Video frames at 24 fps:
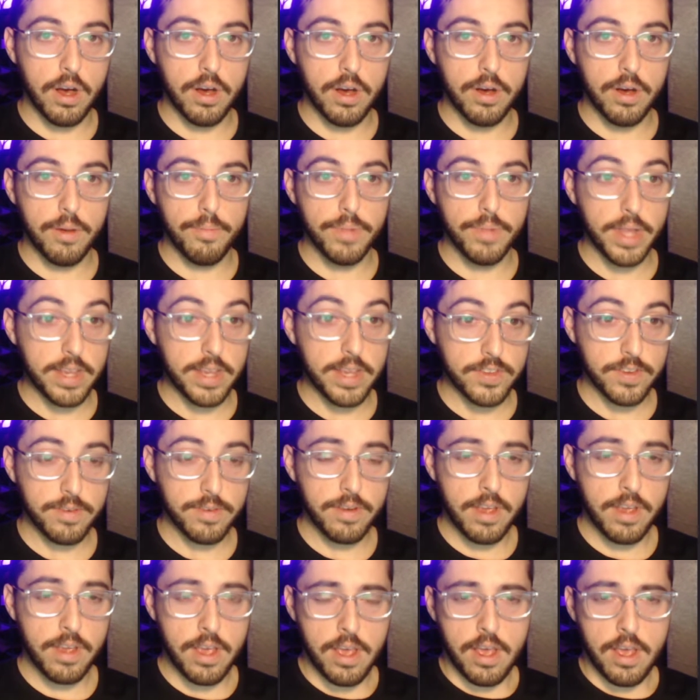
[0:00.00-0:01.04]
Blaze it.
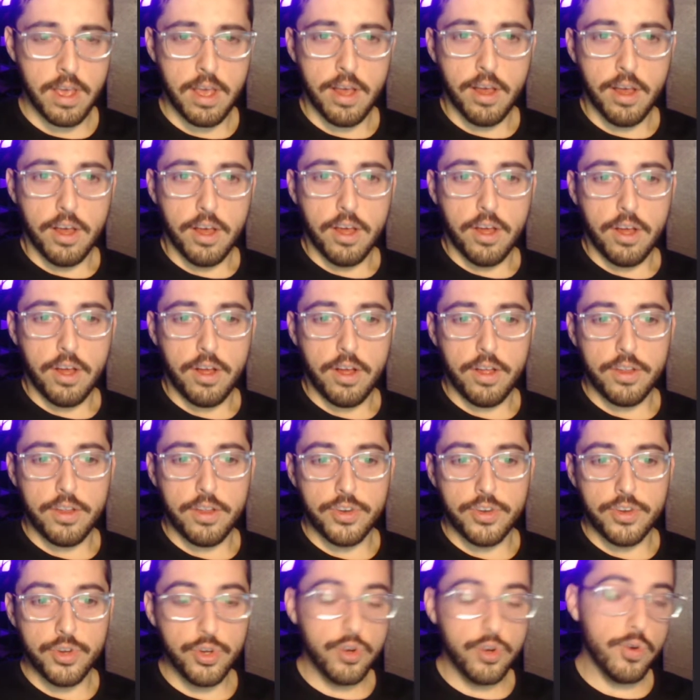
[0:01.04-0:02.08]

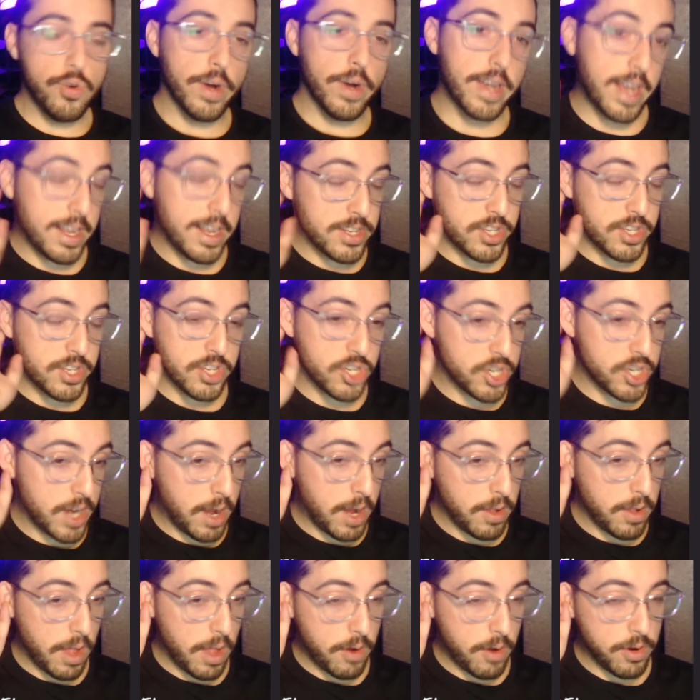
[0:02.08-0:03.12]
New against
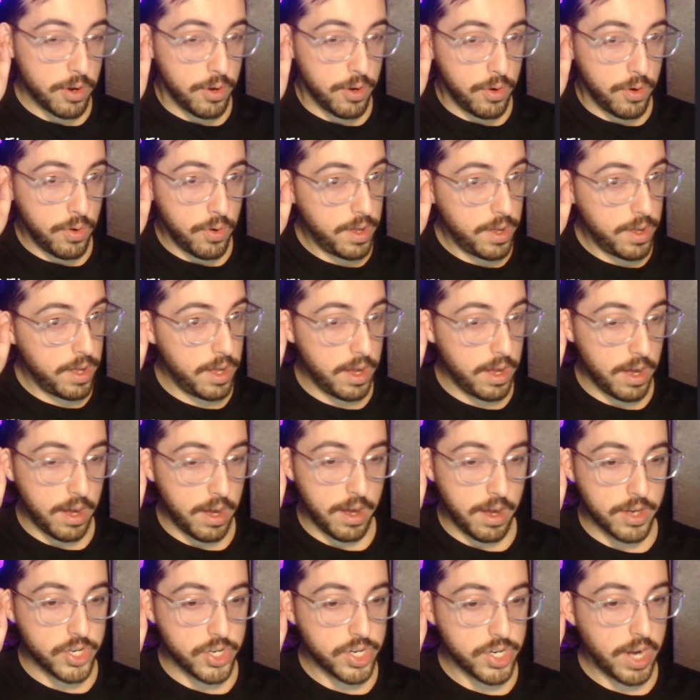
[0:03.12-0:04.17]
Xiao Lao Hu.
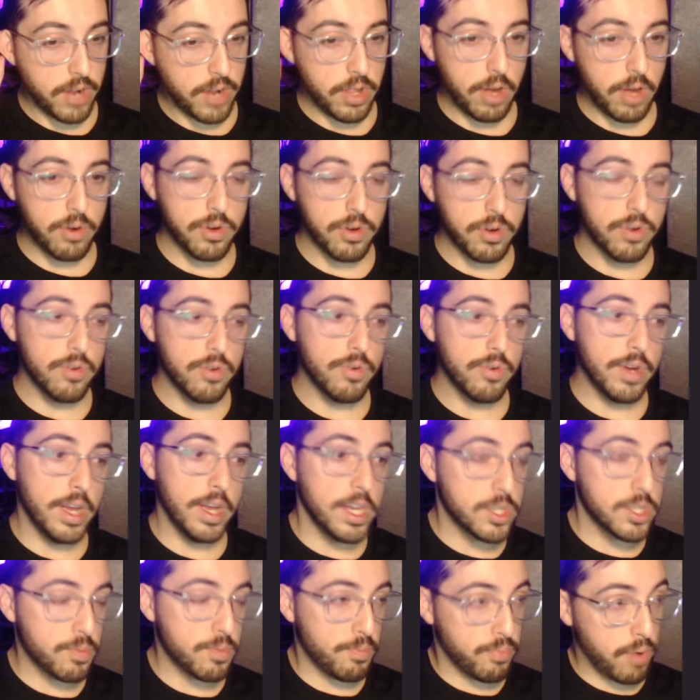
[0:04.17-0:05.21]
Xiao Lao Hu
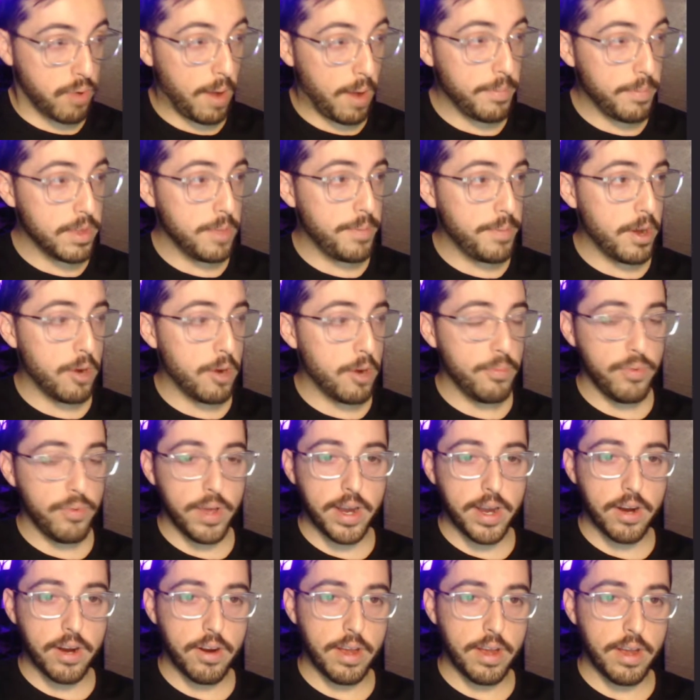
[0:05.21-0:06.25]
is probably the better
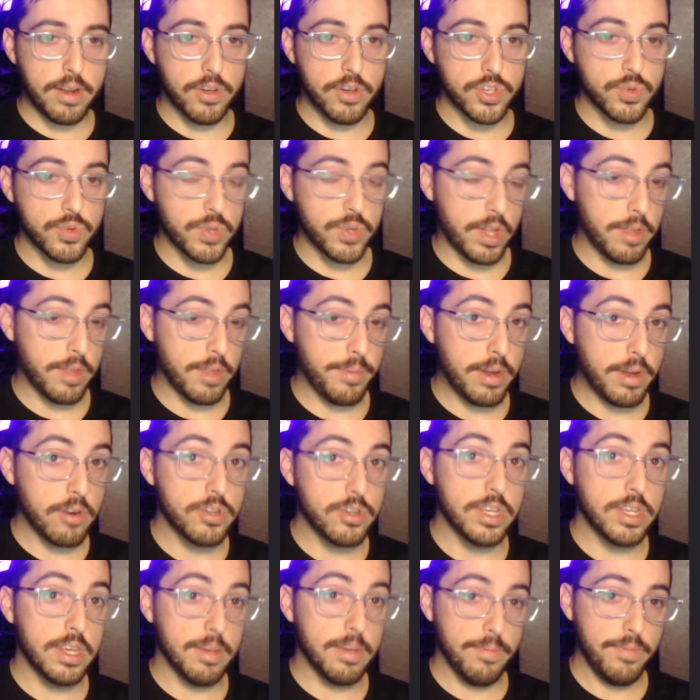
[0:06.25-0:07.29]
player and also is on the better
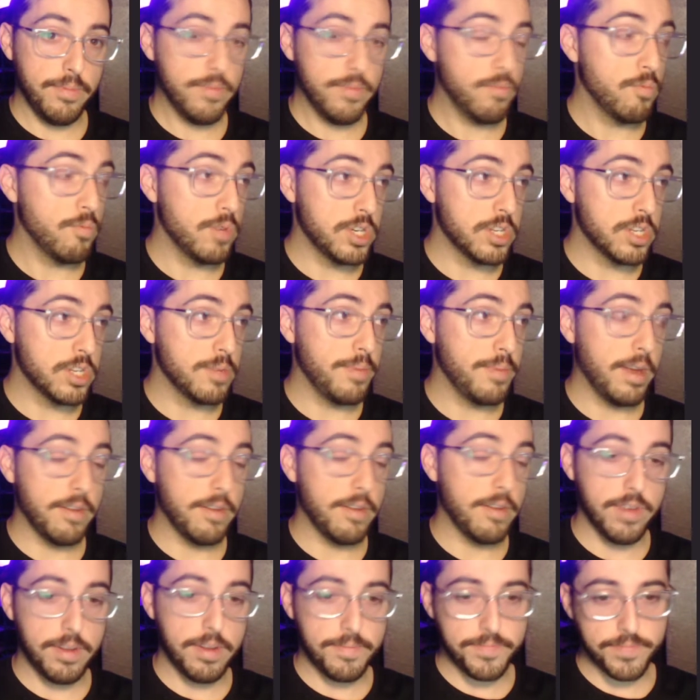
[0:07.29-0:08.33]
team, which is a
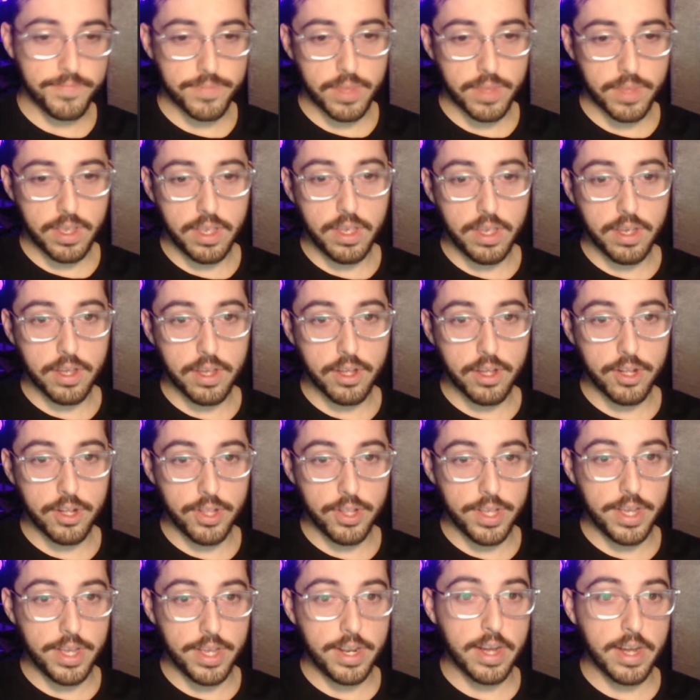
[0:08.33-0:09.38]
benefit.
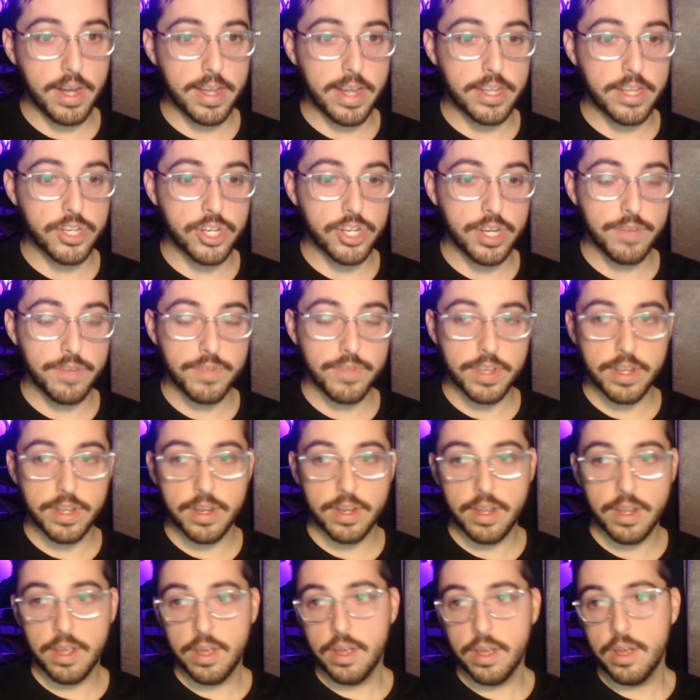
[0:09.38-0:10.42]
Clid against
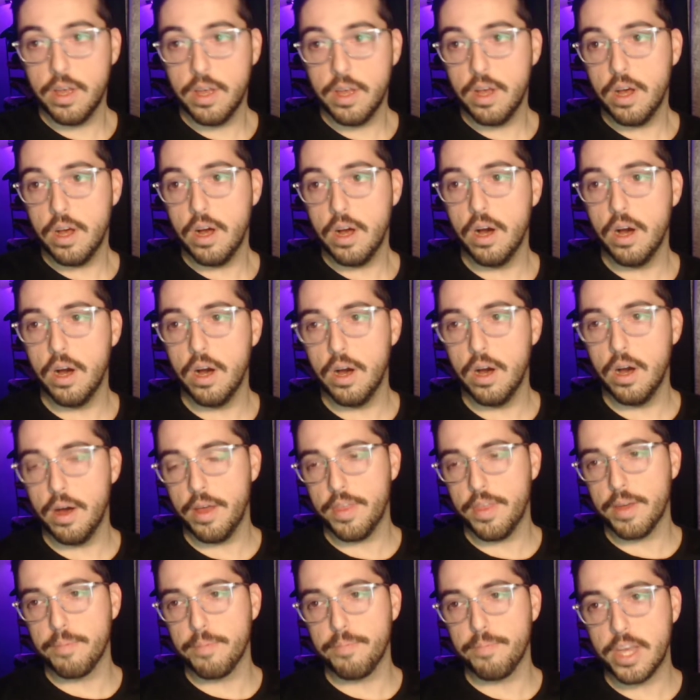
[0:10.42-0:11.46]
Chieftain. I
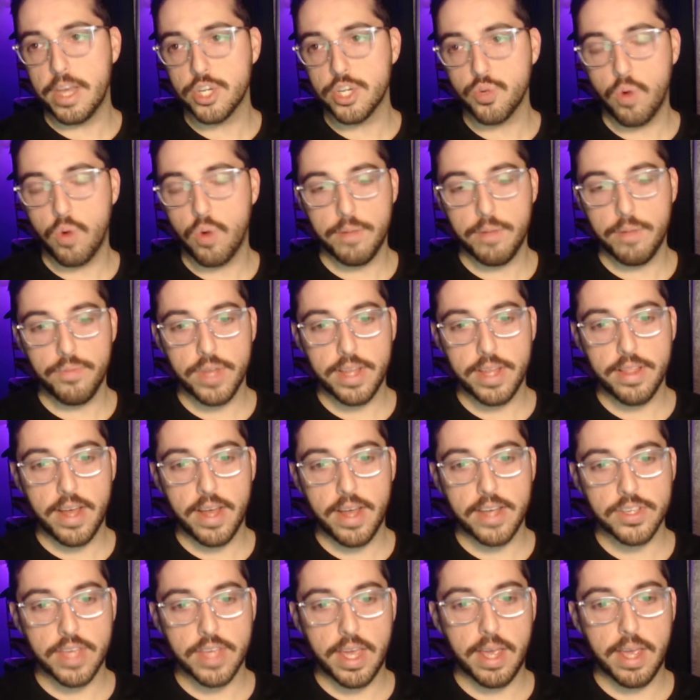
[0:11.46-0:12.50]
think Beishuan played
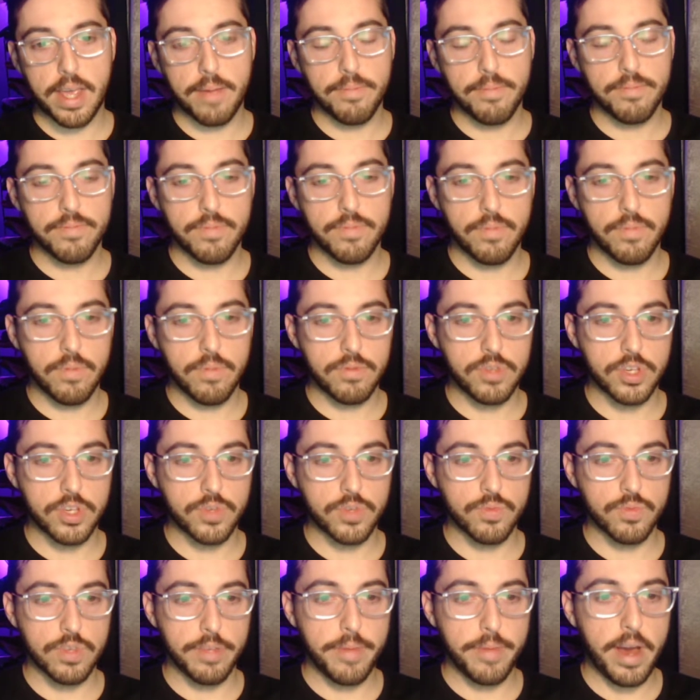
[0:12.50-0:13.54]
last game. It
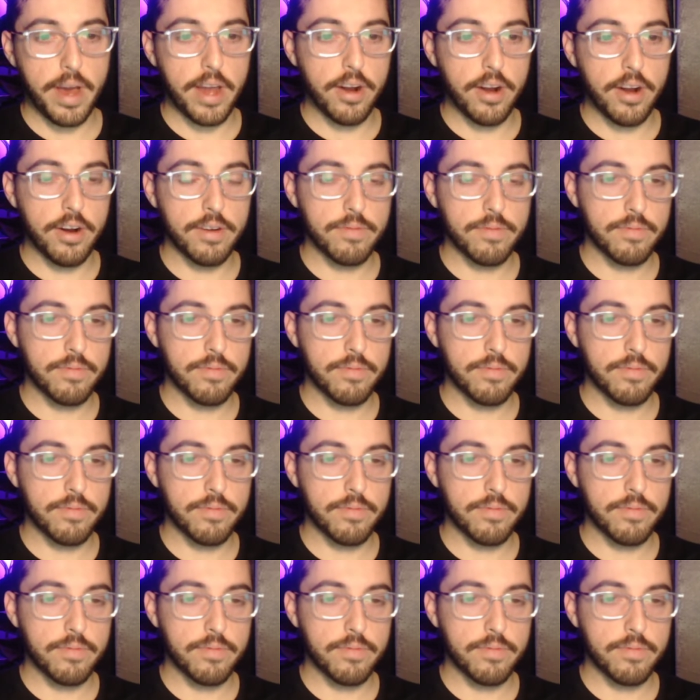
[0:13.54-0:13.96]
doesn't really matter.